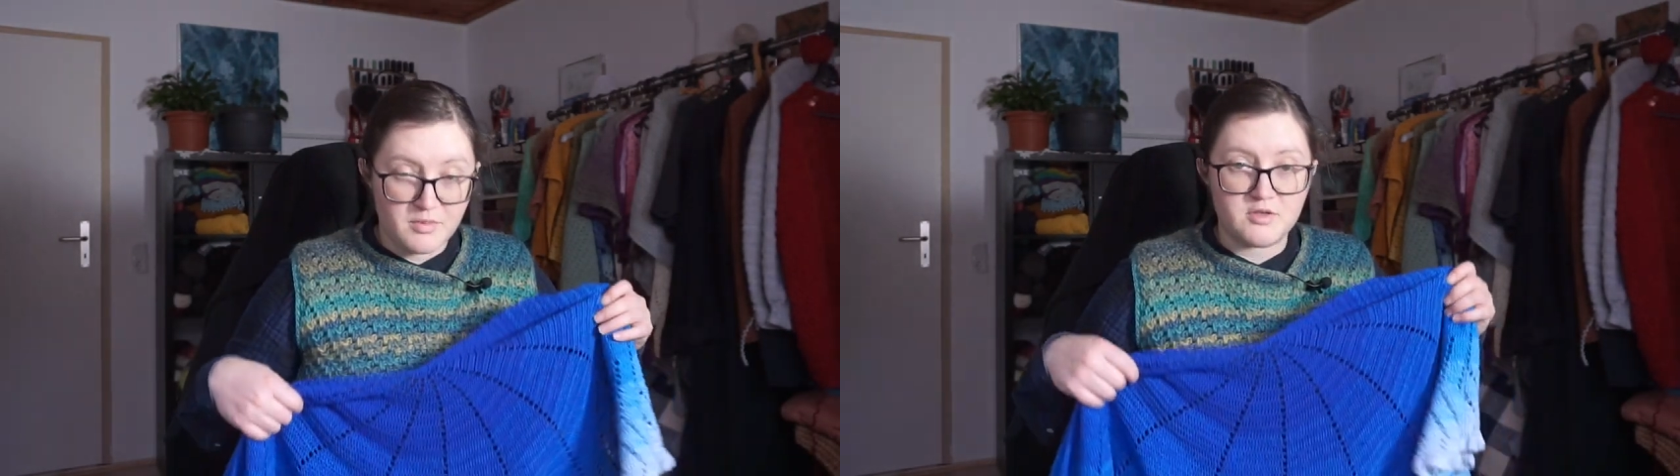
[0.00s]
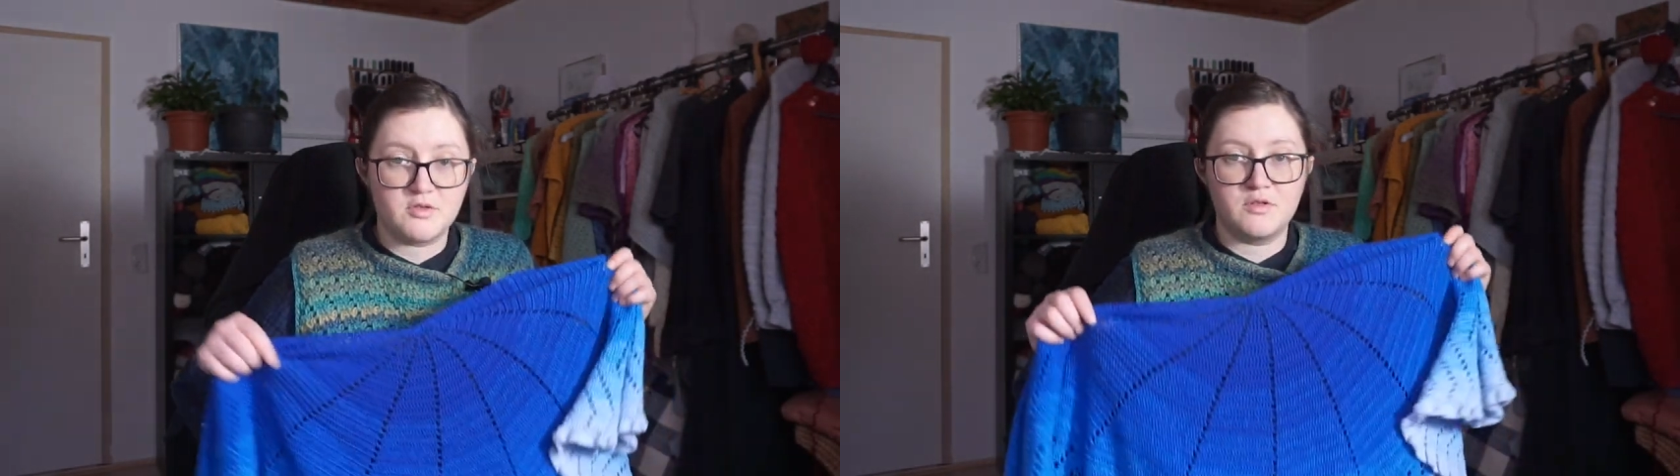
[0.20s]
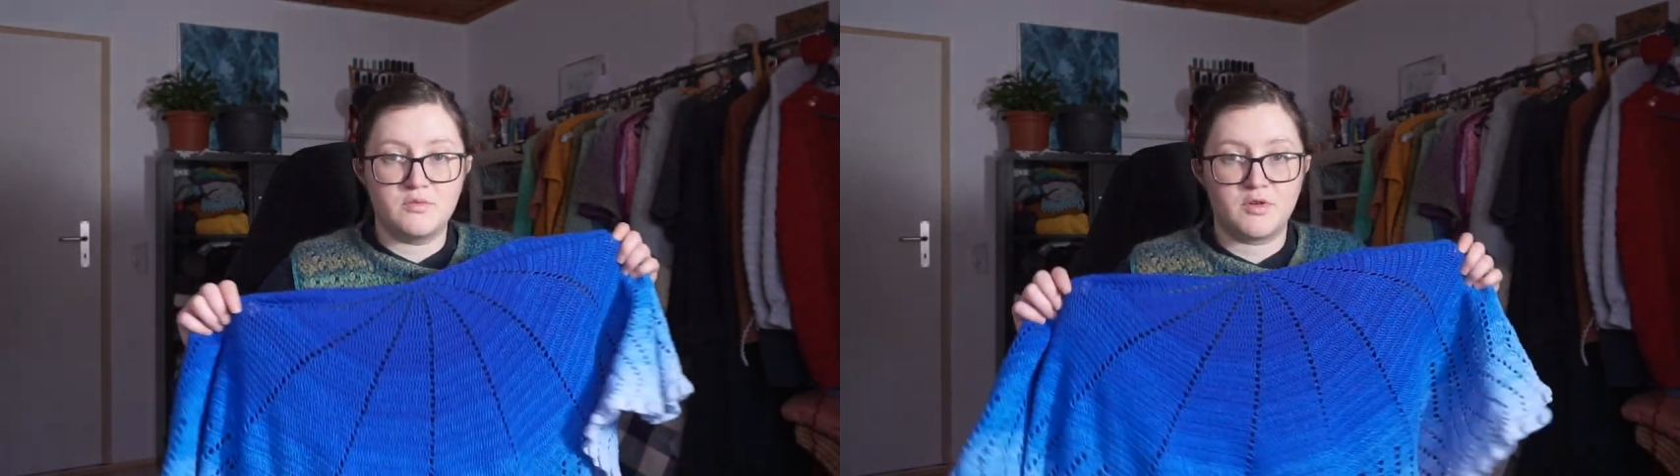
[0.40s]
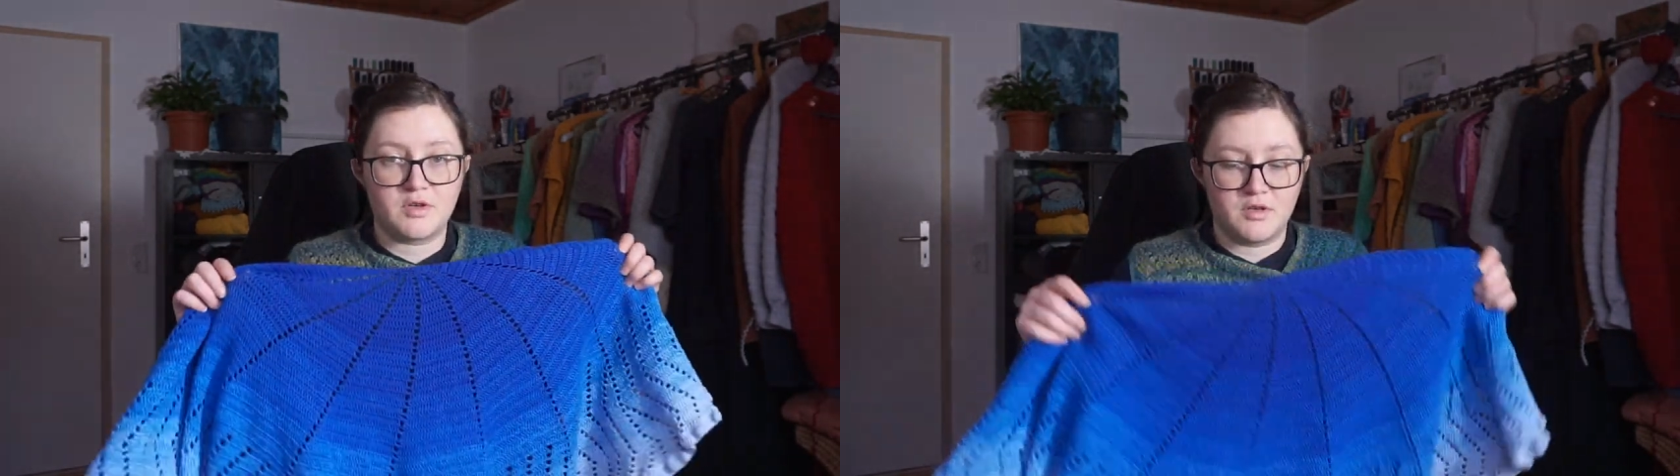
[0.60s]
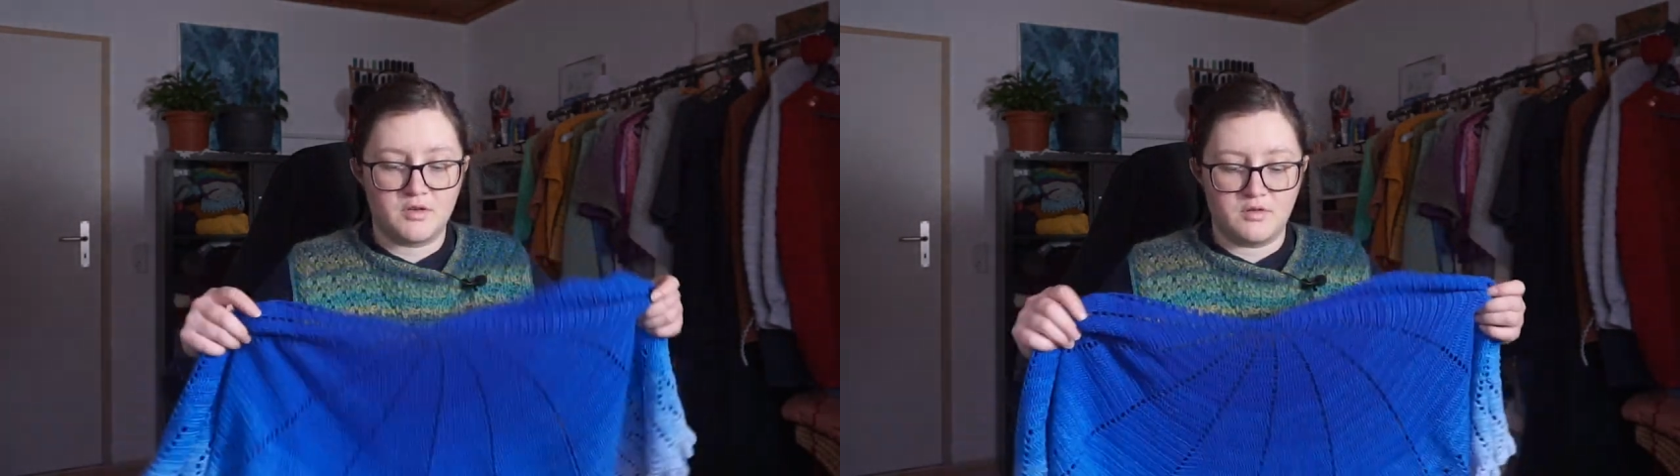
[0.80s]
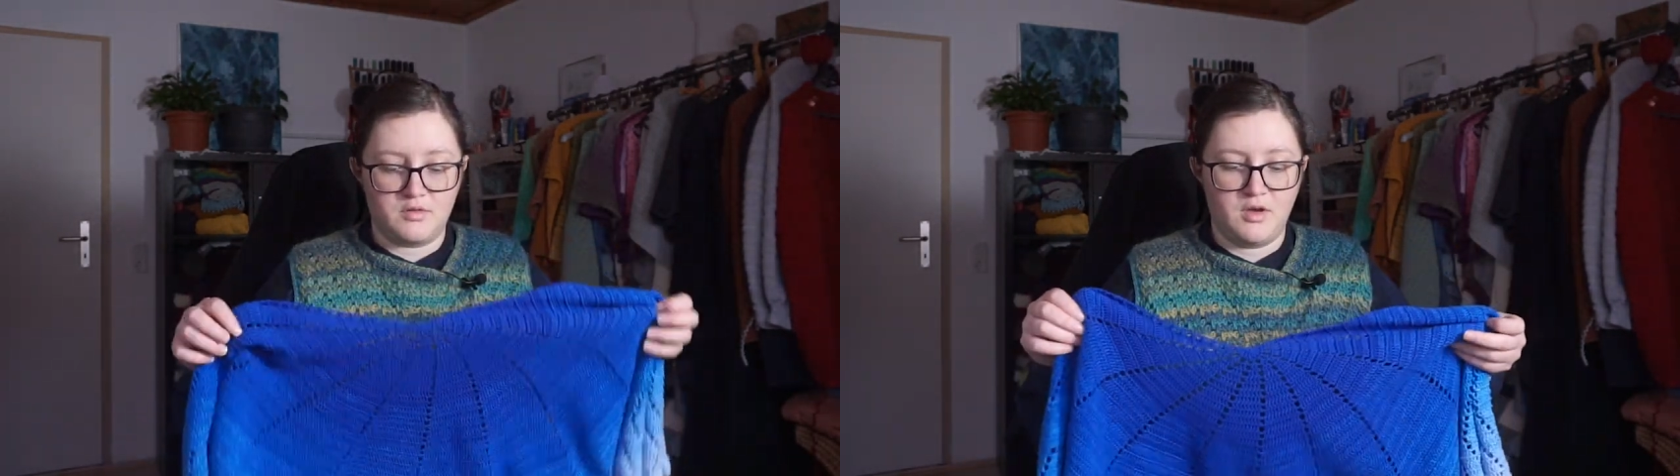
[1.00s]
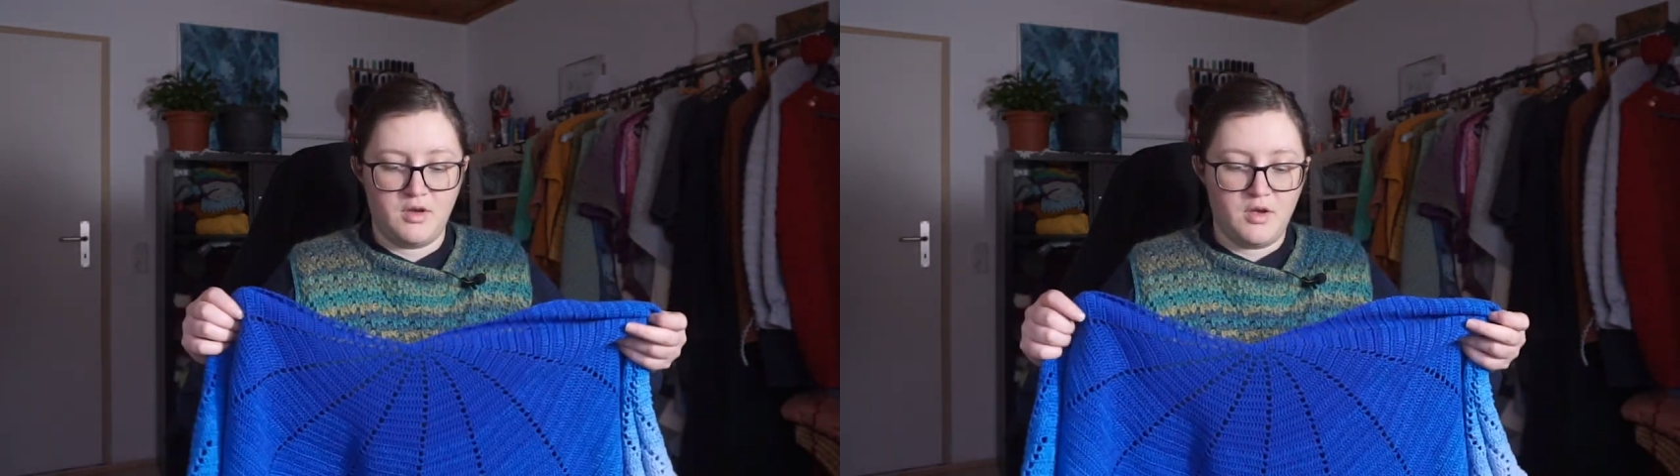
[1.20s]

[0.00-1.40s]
actually working on